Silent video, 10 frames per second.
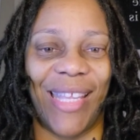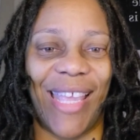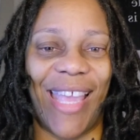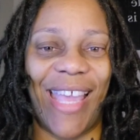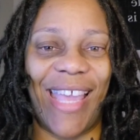
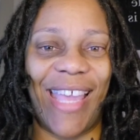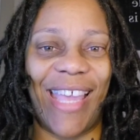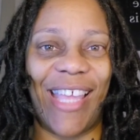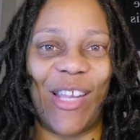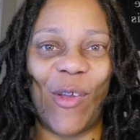
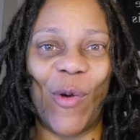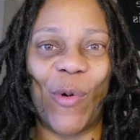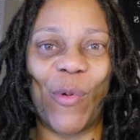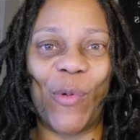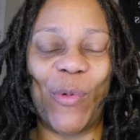And
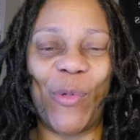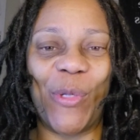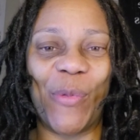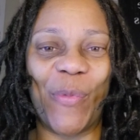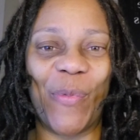hold,
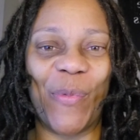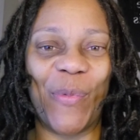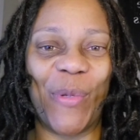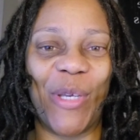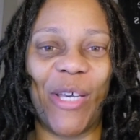
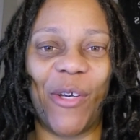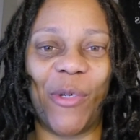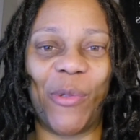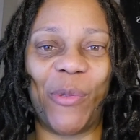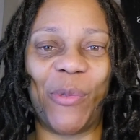
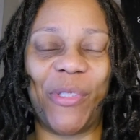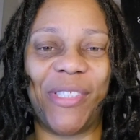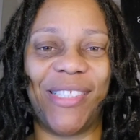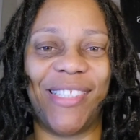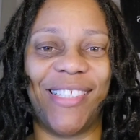hold,
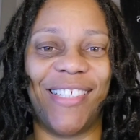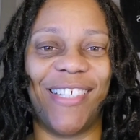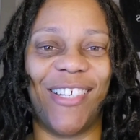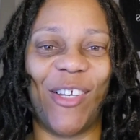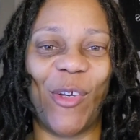
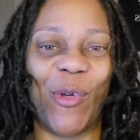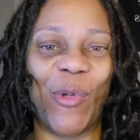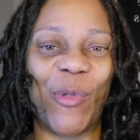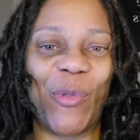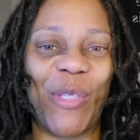
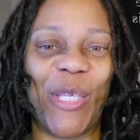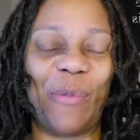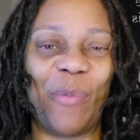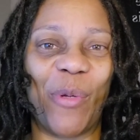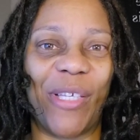hold
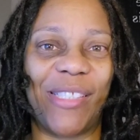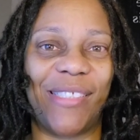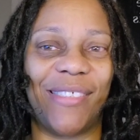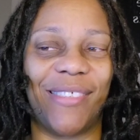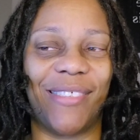that breath.